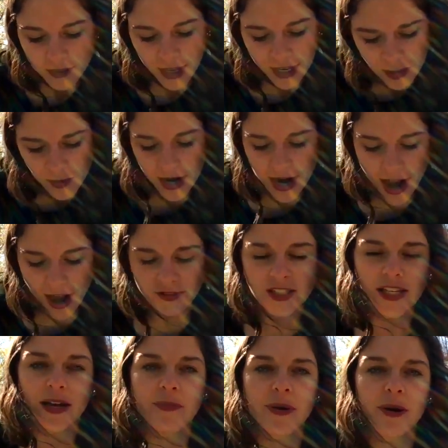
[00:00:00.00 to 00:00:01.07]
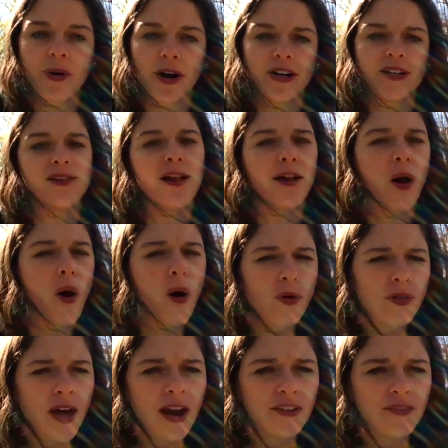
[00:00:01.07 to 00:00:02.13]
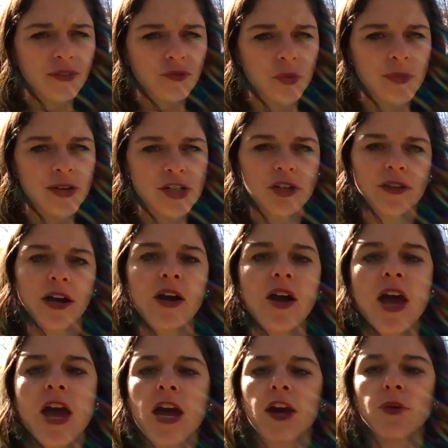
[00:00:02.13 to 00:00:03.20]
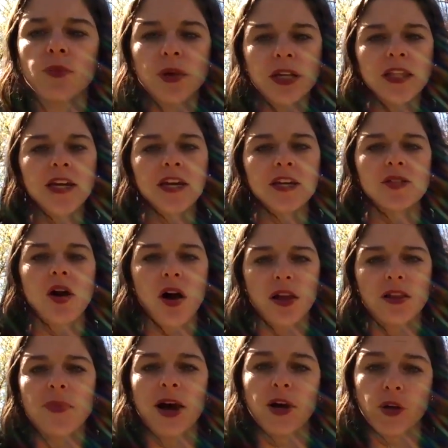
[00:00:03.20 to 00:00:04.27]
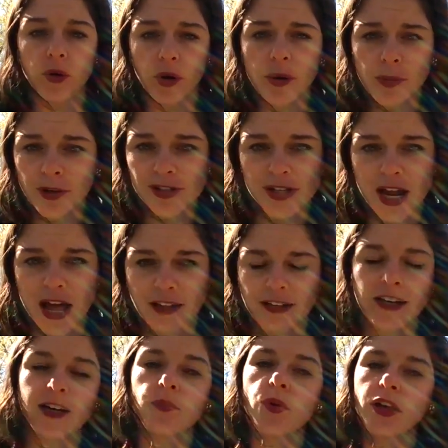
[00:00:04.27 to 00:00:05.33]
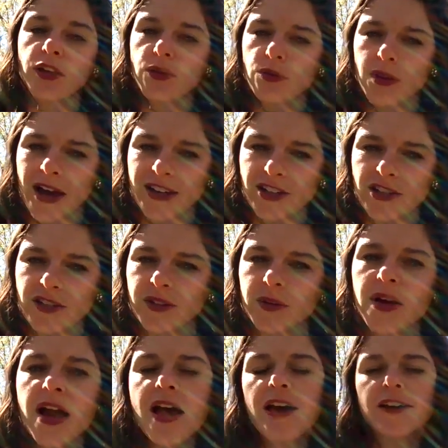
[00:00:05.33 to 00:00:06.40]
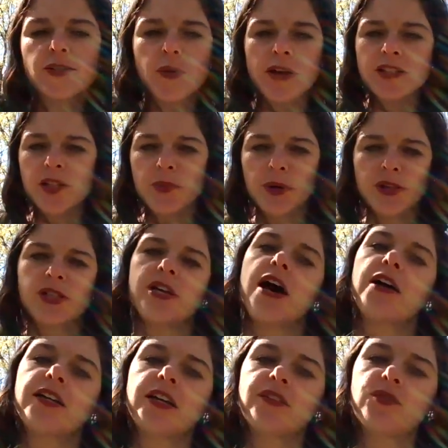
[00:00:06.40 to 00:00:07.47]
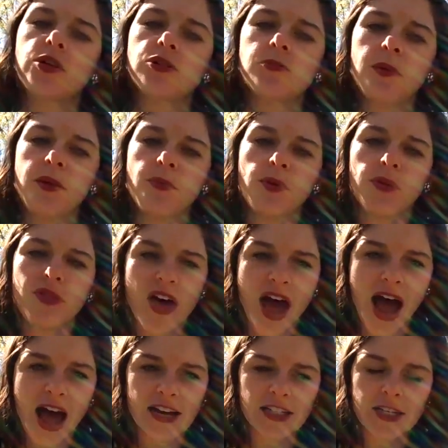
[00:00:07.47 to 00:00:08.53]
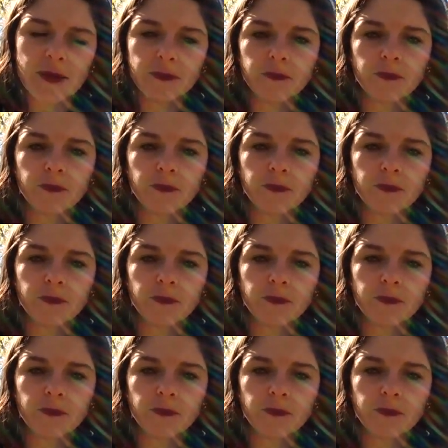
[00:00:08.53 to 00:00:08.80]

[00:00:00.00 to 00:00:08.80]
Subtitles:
that's what I have to say about parties. Not a whole lot of information there. It really is all about your personality and what you like to do, as well as the personality of those people that